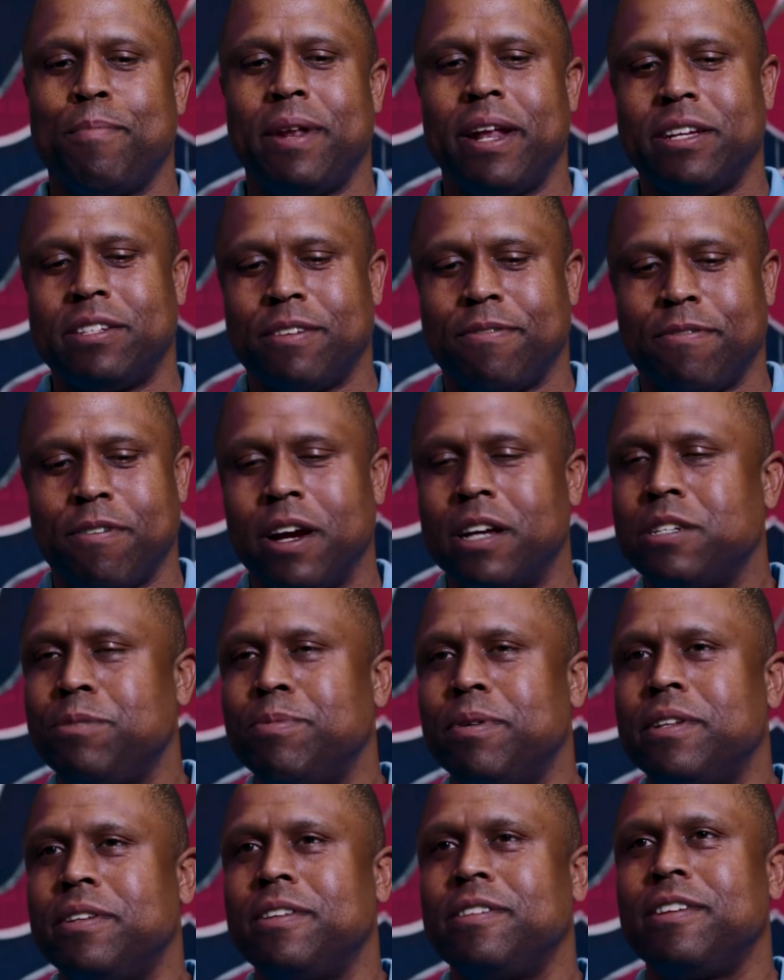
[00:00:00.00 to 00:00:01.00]
But as a
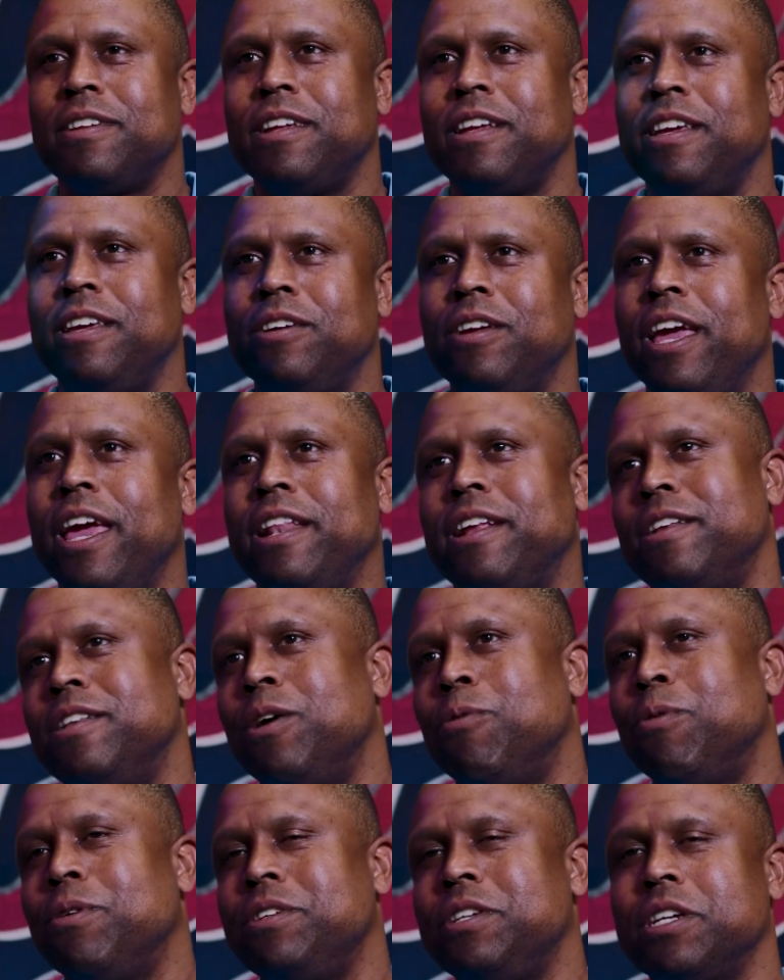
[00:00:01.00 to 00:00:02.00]
freshman, he didn't
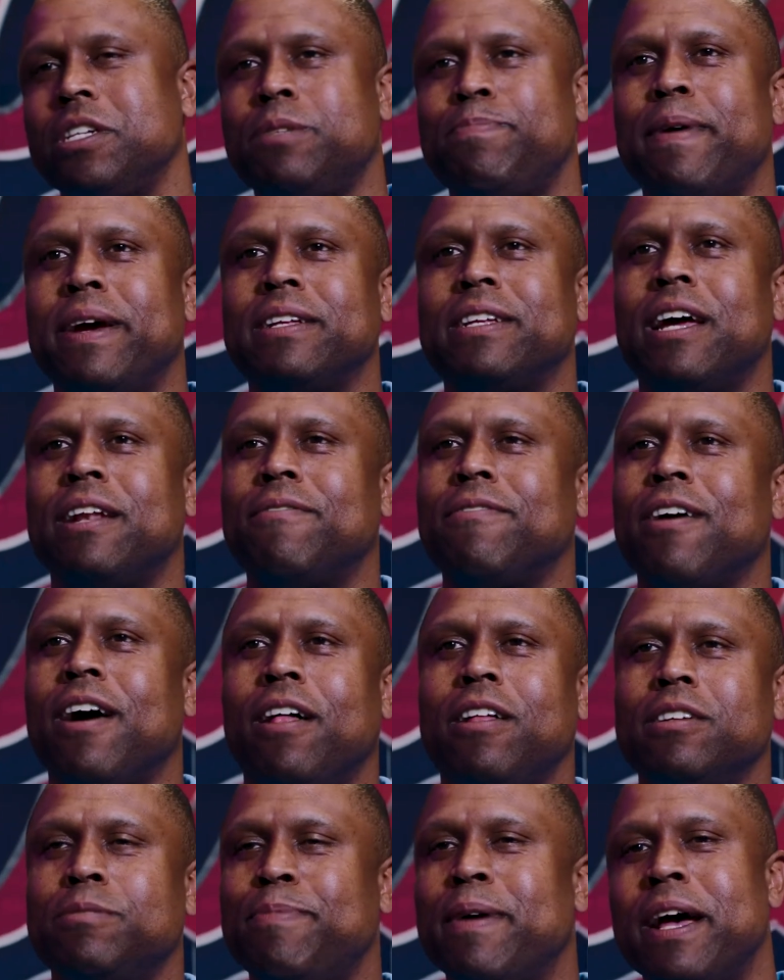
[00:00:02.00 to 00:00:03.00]
know what to expect out of
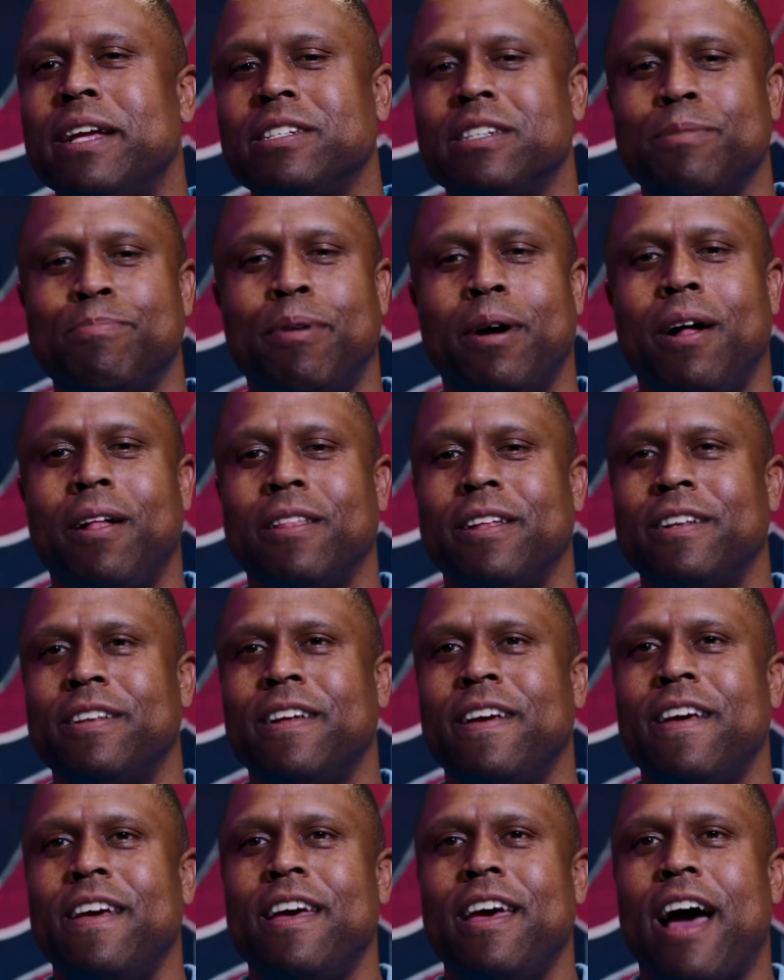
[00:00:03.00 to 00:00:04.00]
college basketball,
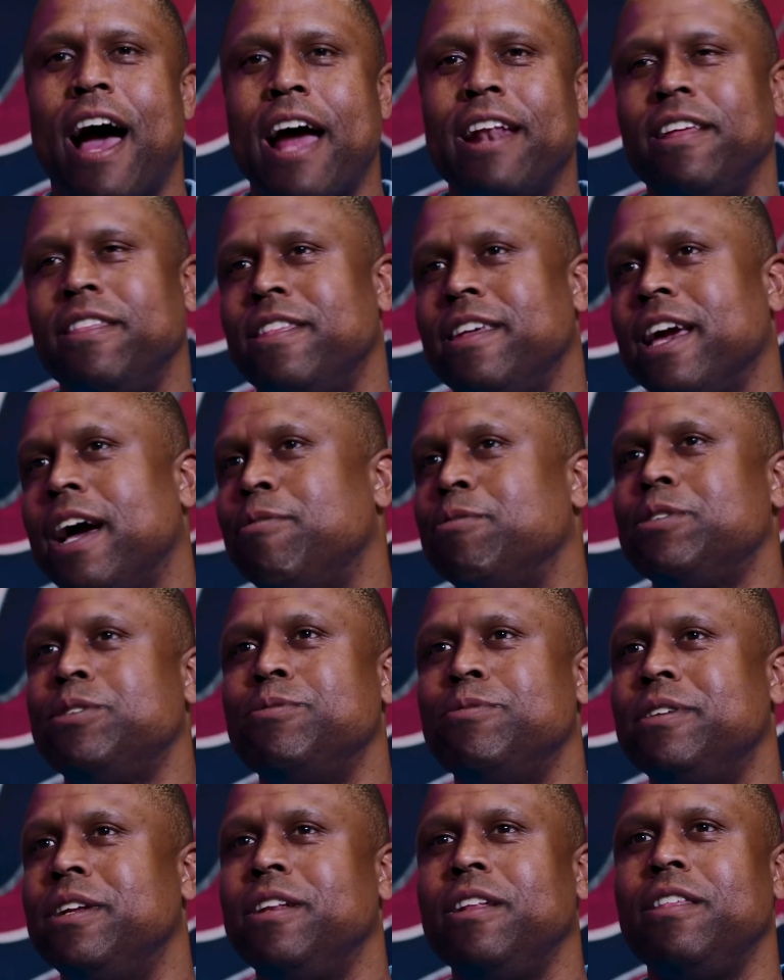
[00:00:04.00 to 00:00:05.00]
and I didn't think I was
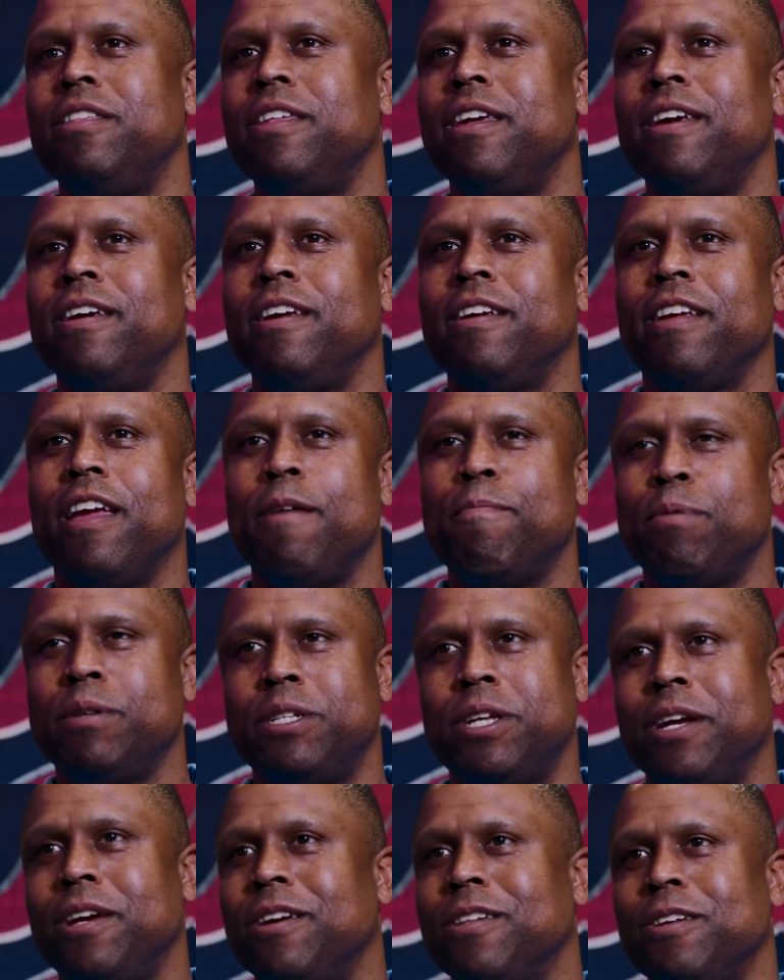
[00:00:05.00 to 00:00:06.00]
doing anything in
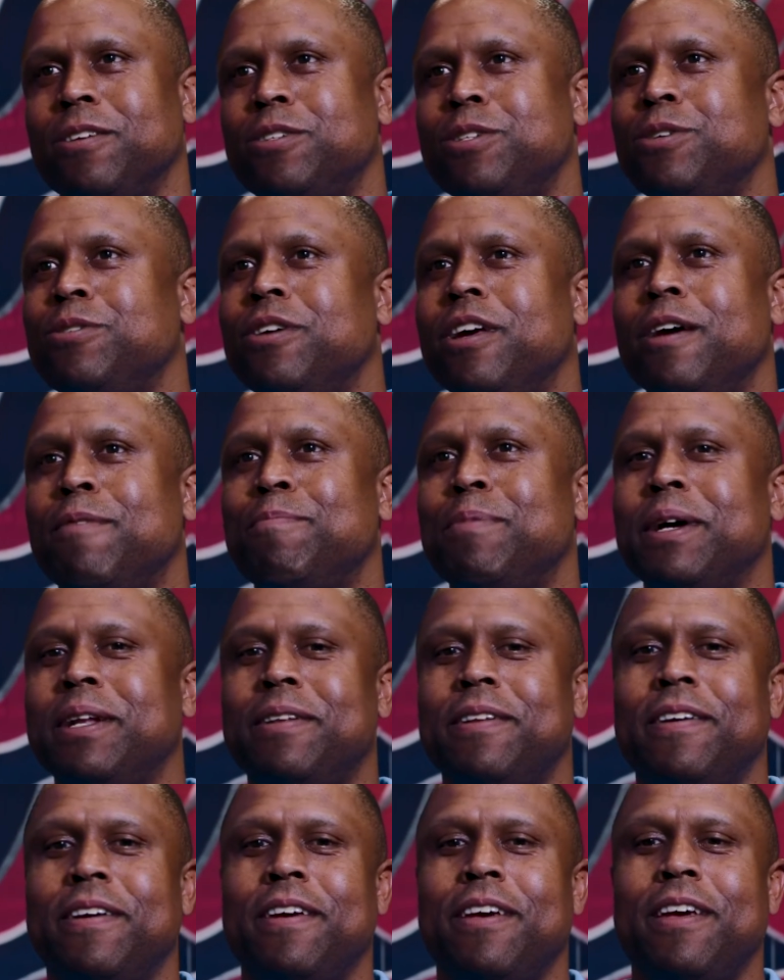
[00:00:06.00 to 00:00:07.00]
particular to him.
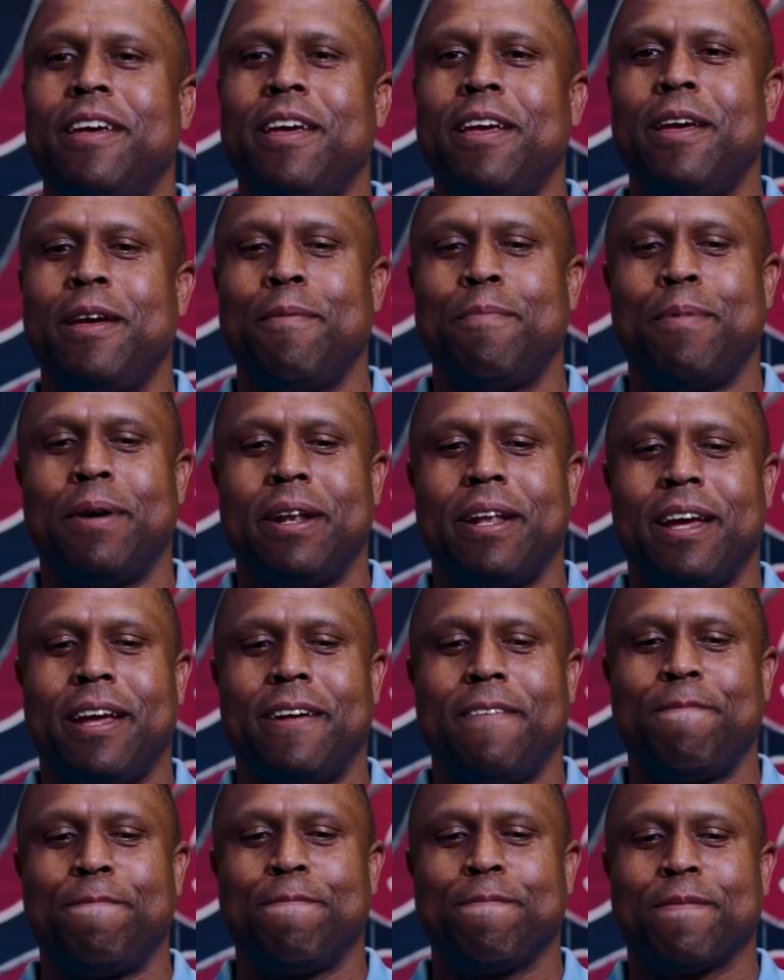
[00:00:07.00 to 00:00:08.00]

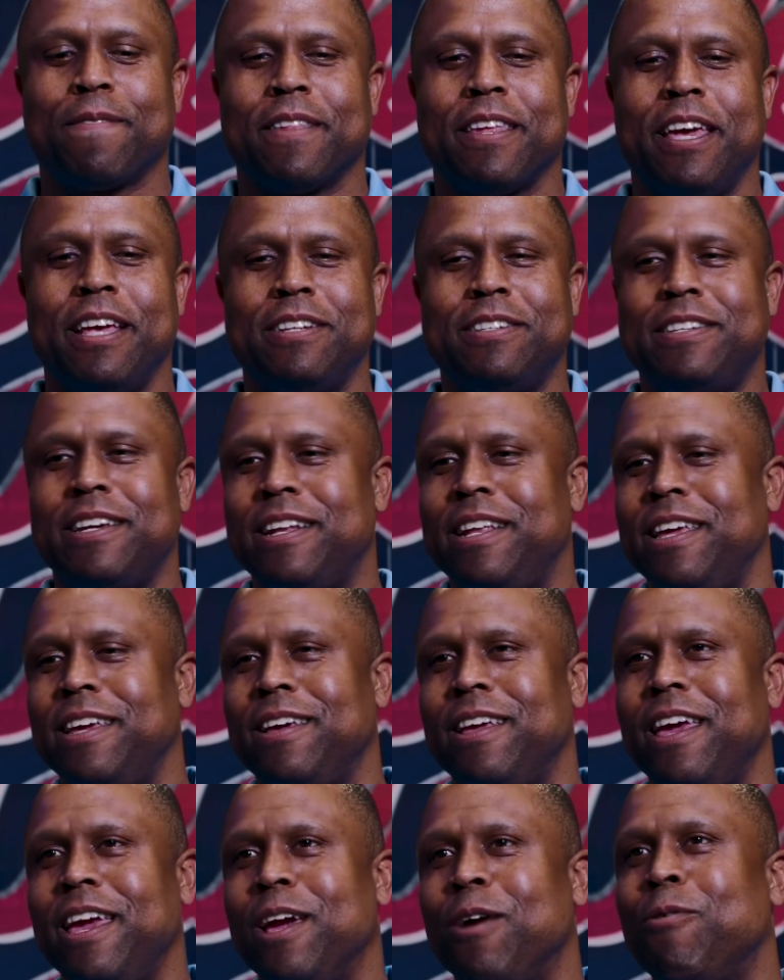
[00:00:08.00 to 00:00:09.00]
But he said
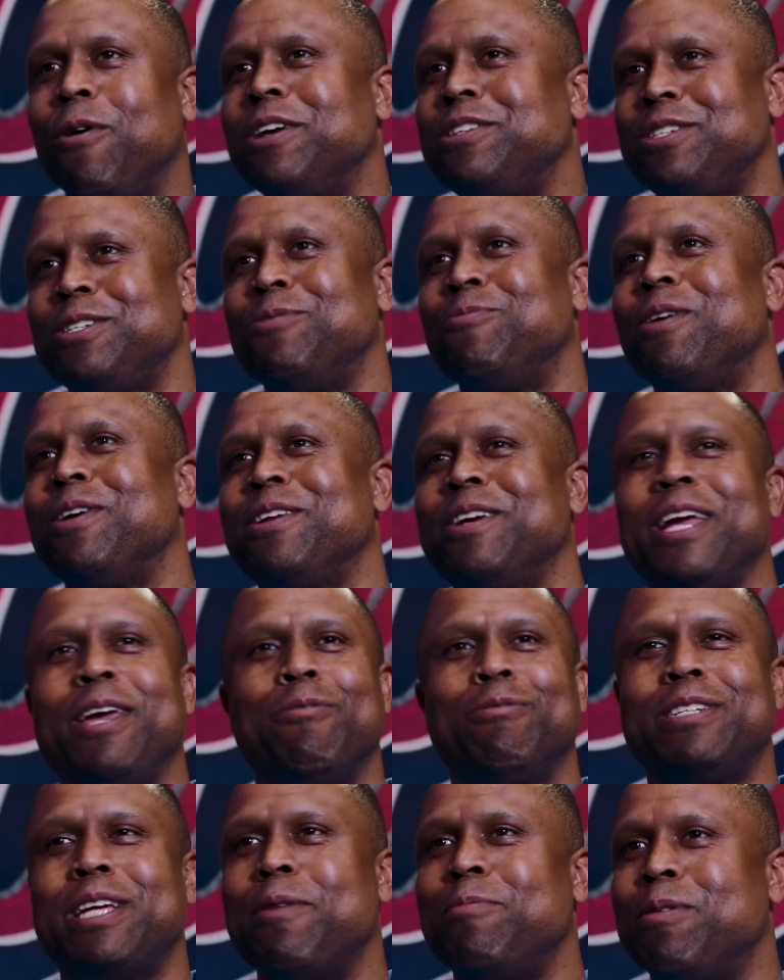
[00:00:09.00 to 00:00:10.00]
he questioned whether
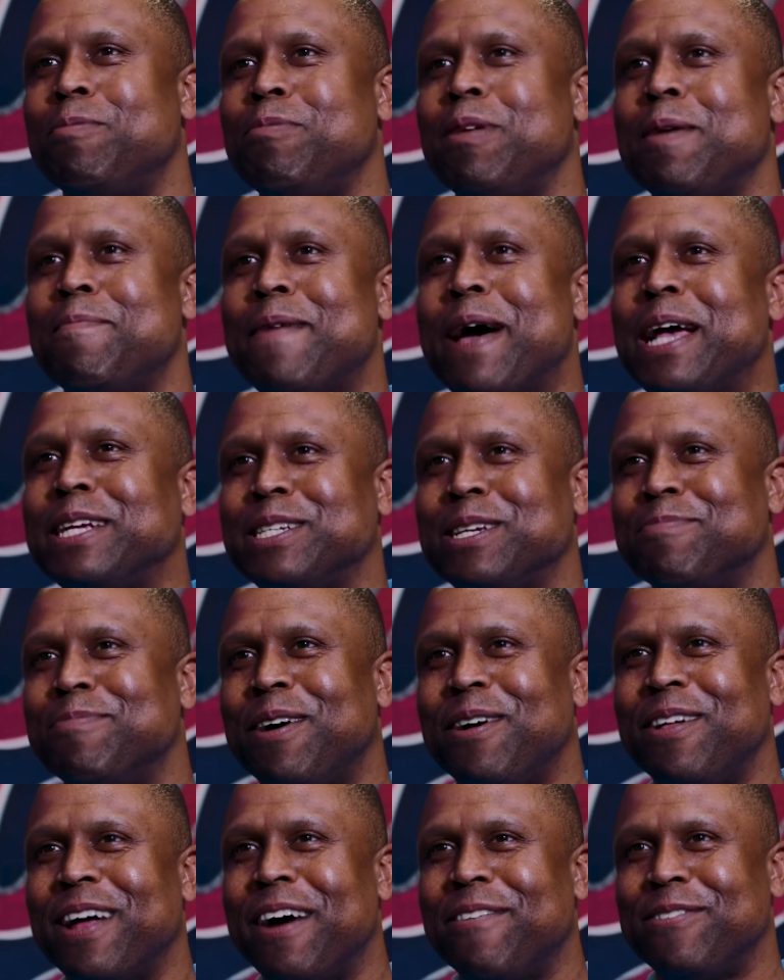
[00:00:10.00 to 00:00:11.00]
he was able to play
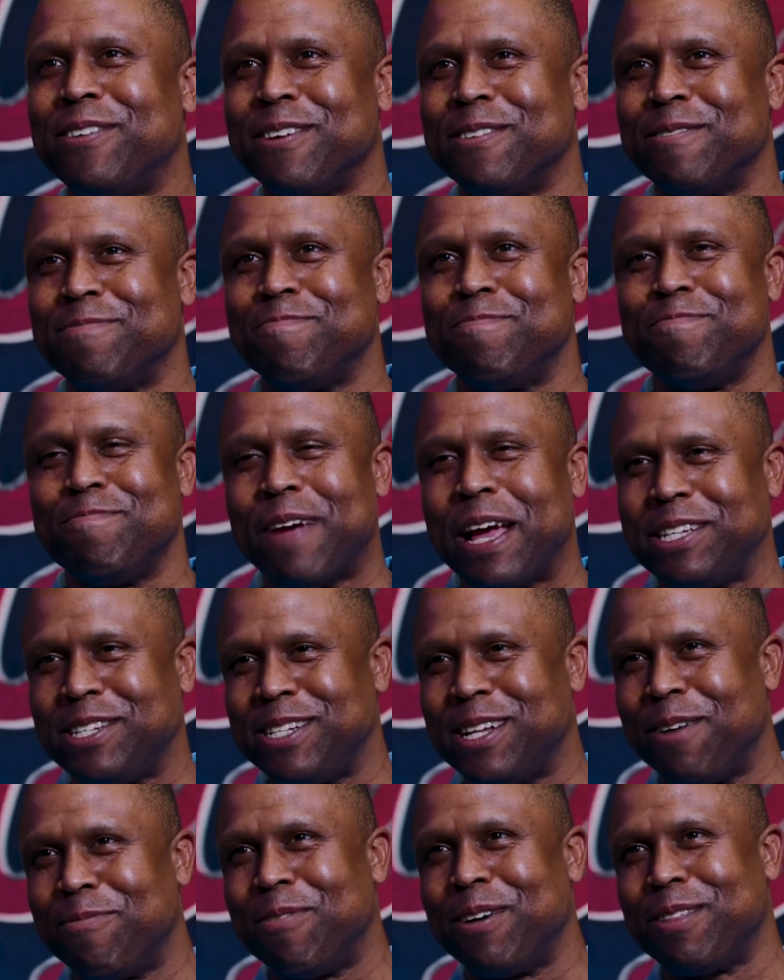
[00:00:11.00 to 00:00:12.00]
basketball after
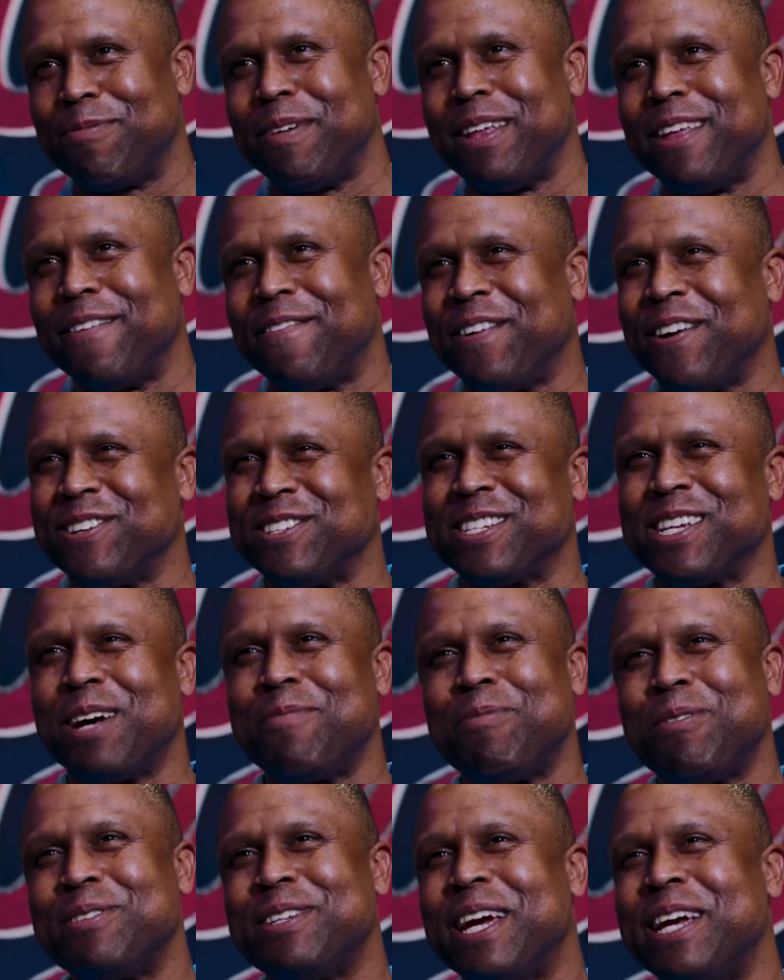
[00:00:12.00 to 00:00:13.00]
matching up with me the first
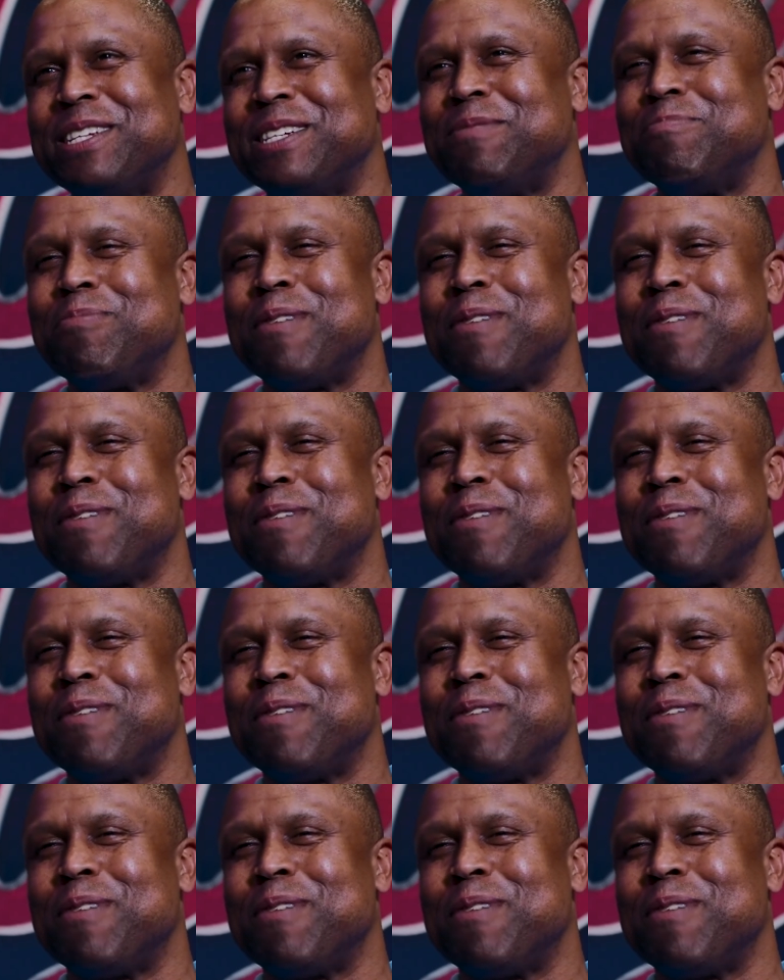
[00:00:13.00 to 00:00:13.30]
couple of days in